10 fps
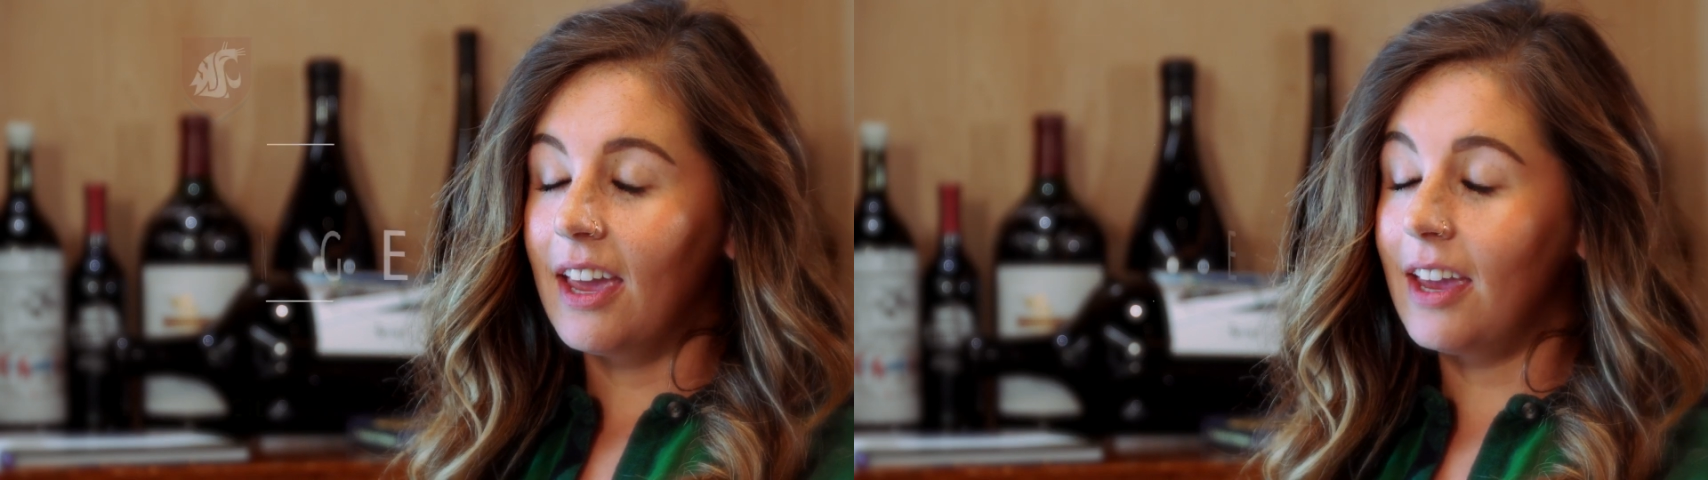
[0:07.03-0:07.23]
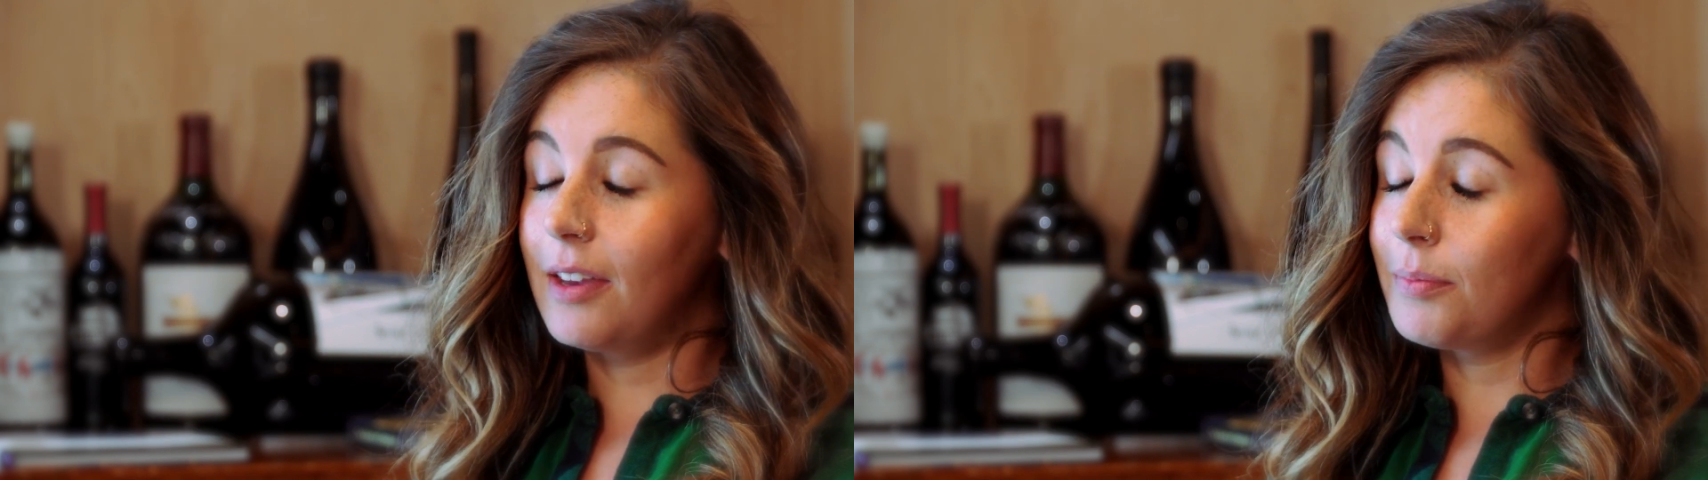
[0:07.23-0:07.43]

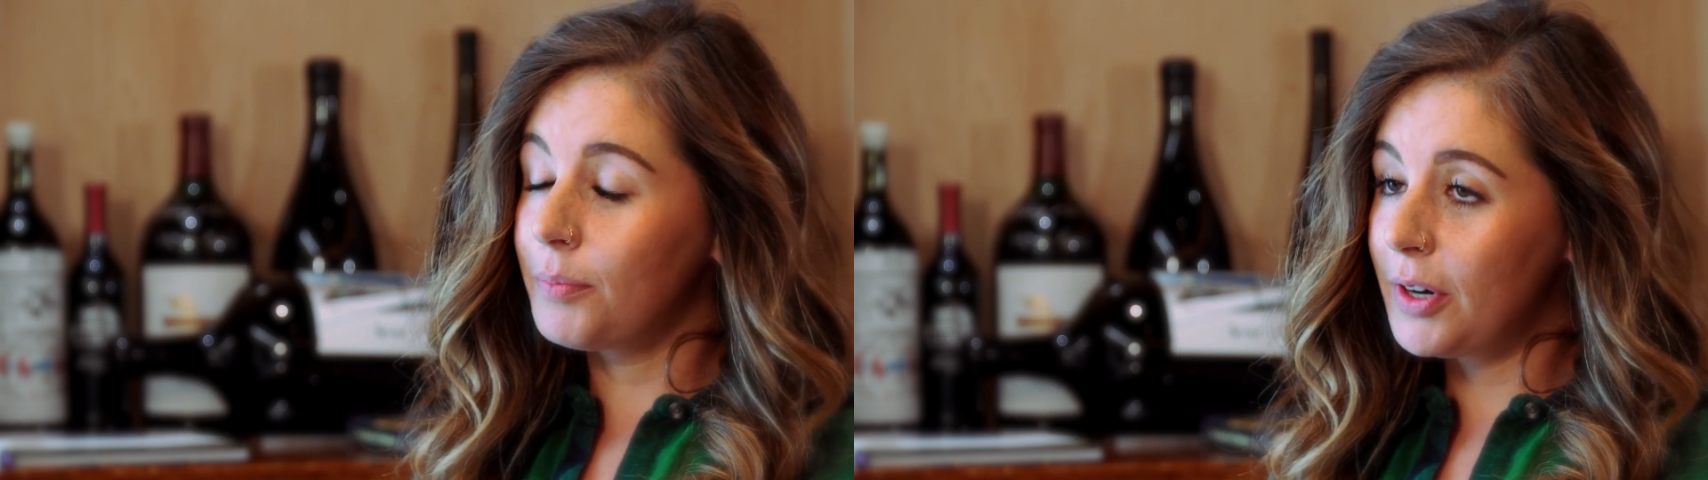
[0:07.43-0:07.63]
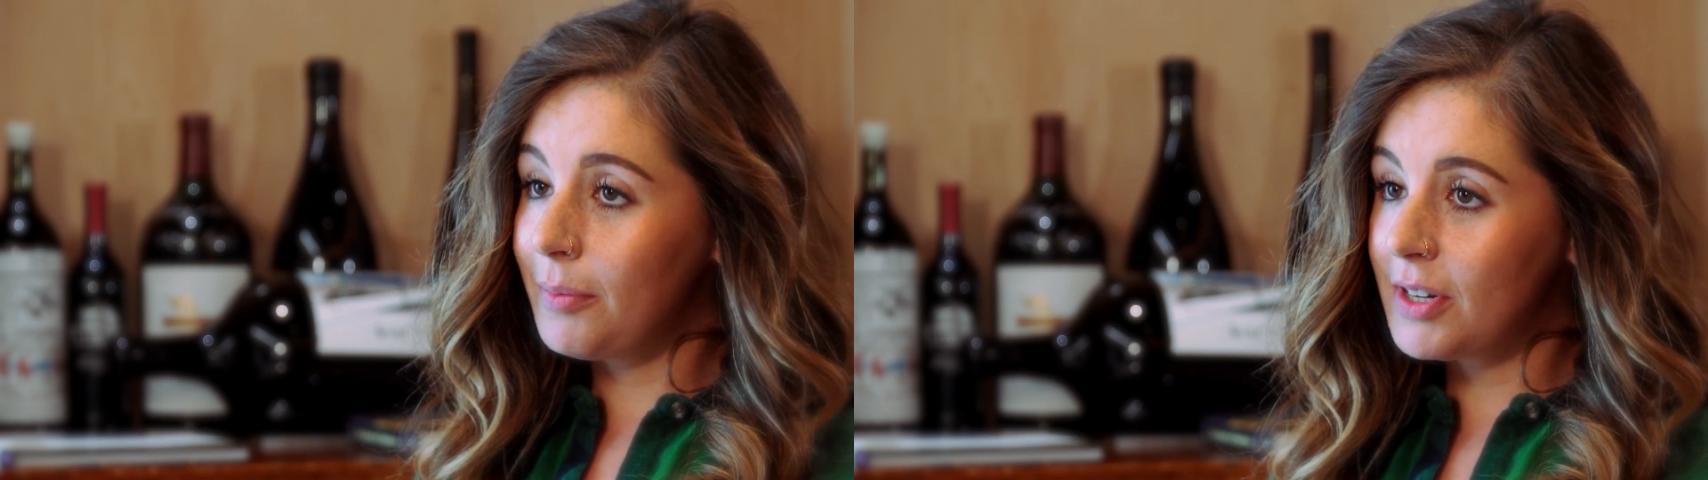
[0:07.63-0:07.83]

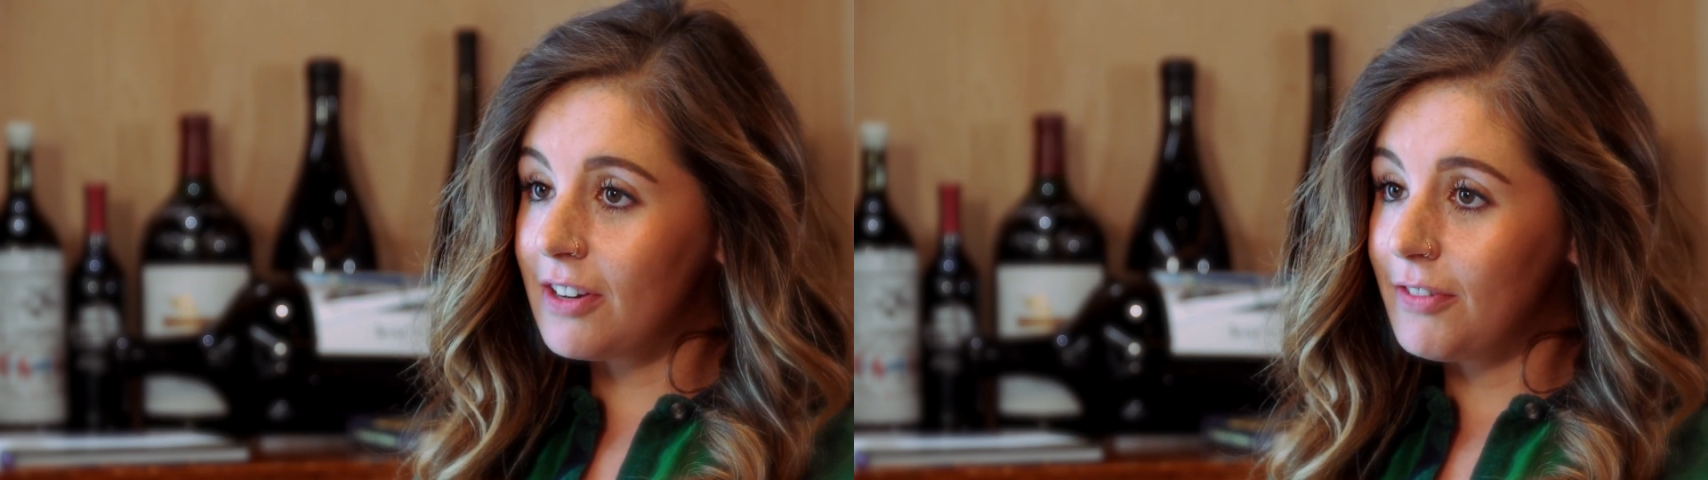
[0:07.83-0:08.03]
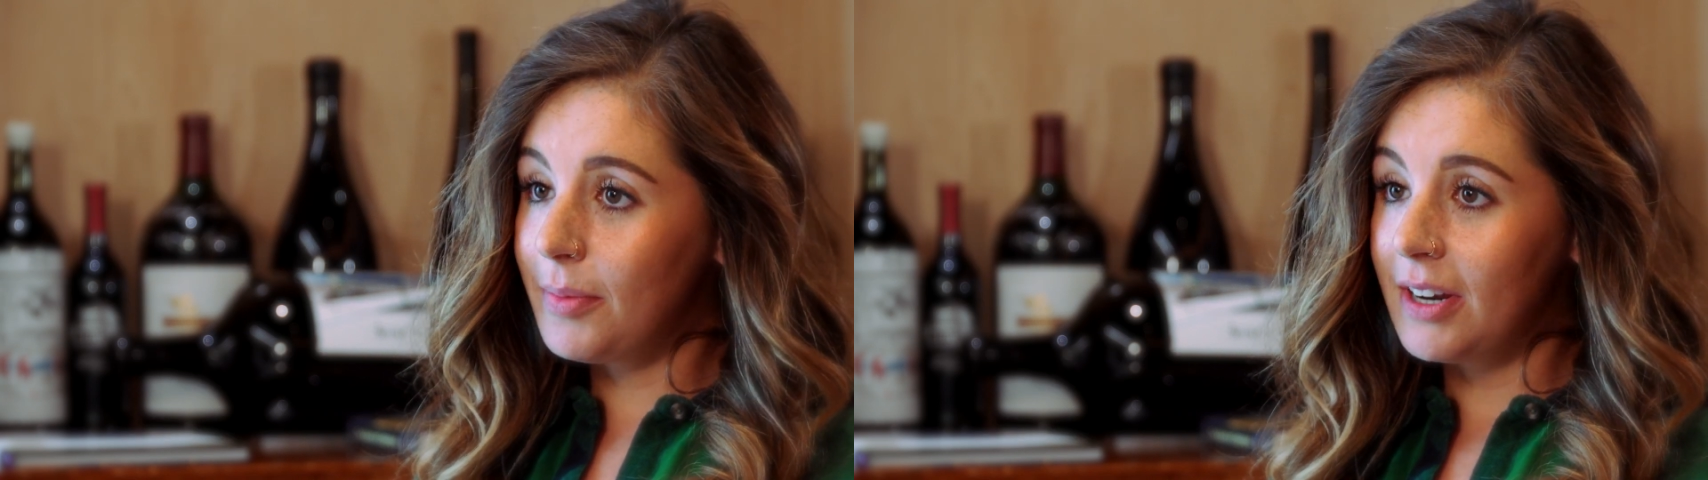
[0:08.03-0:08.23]
And pretty
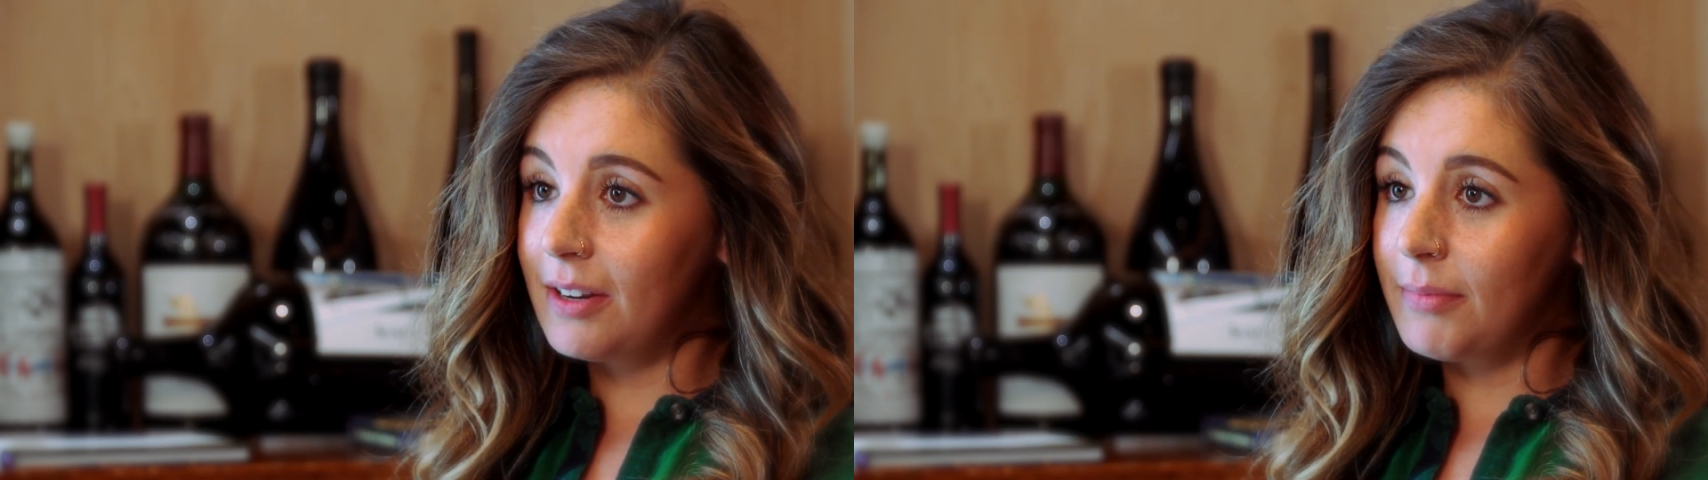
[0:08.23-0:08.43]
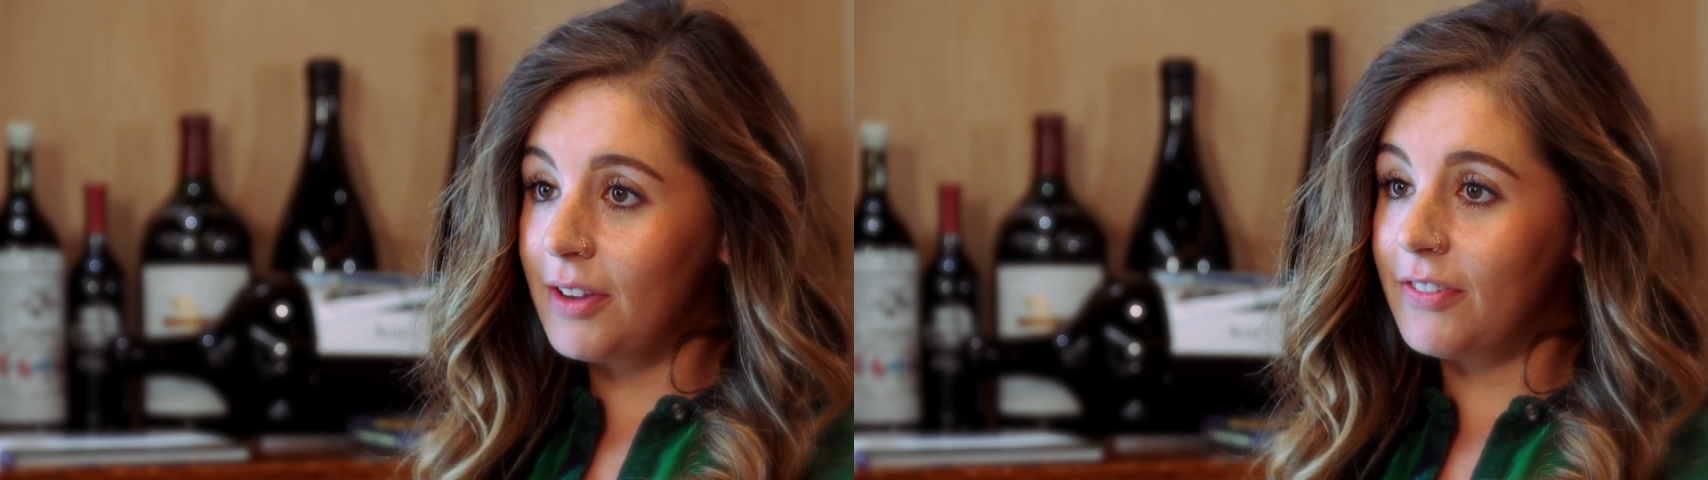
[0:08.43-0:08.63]
much
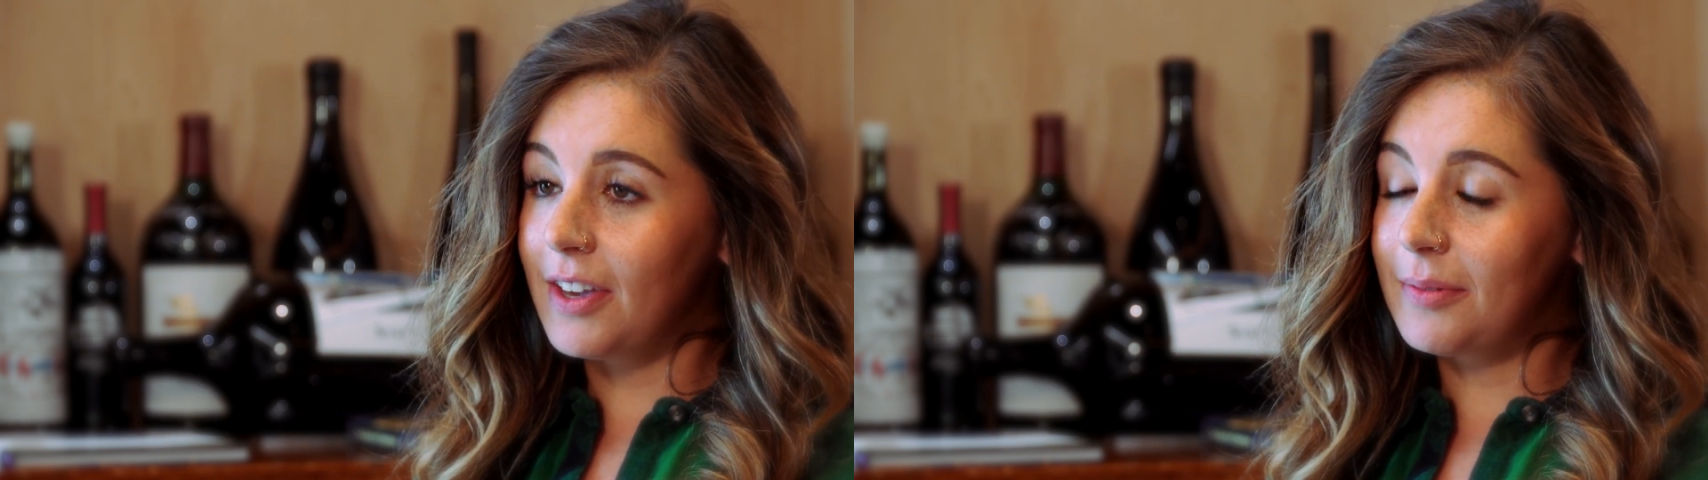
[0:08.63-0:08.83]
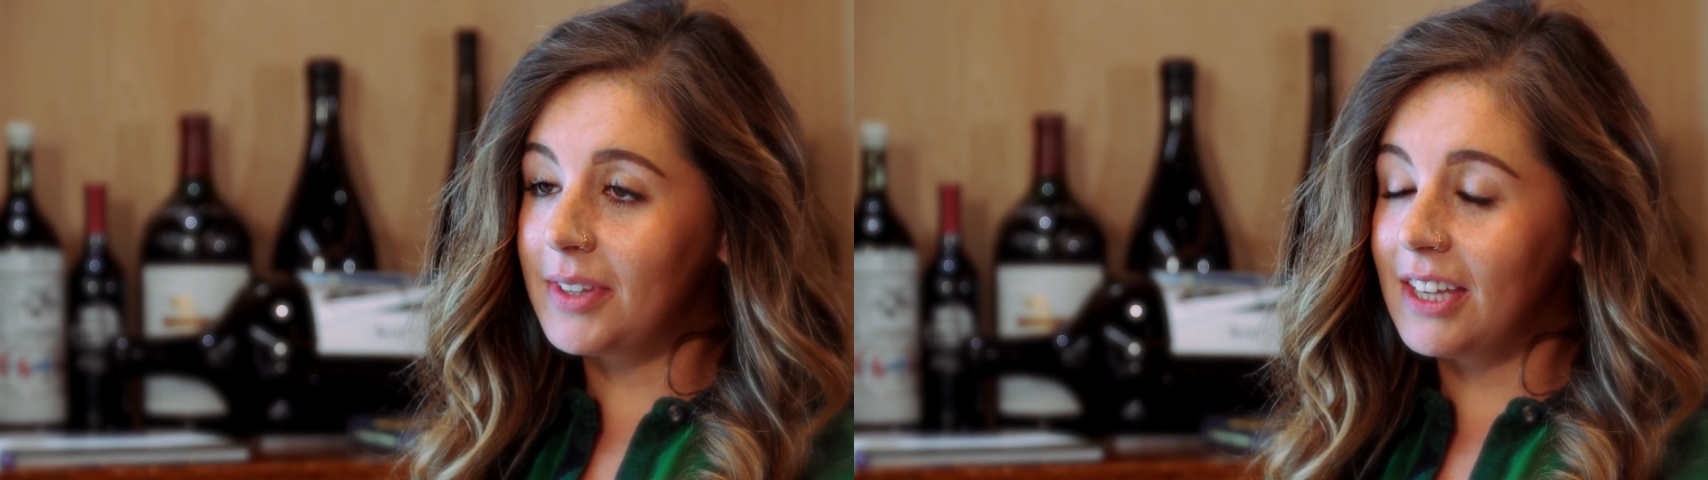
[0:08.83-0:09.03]
everybody in my
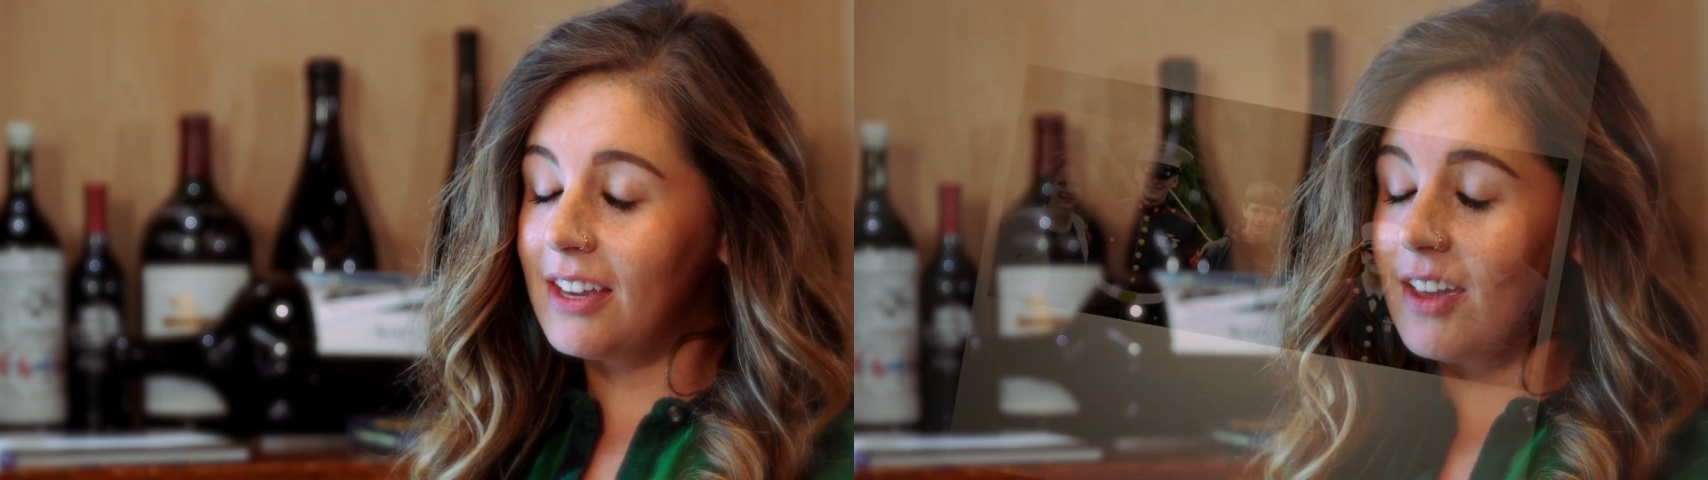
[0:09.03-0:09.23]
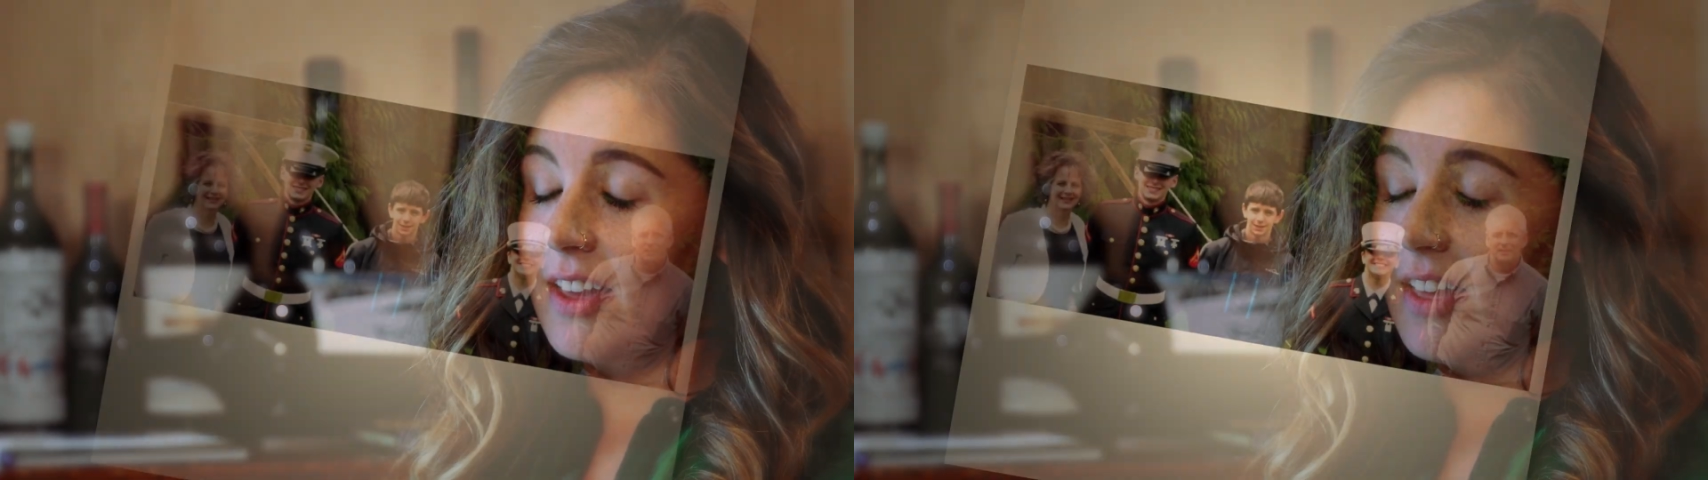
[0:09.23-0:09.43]
family,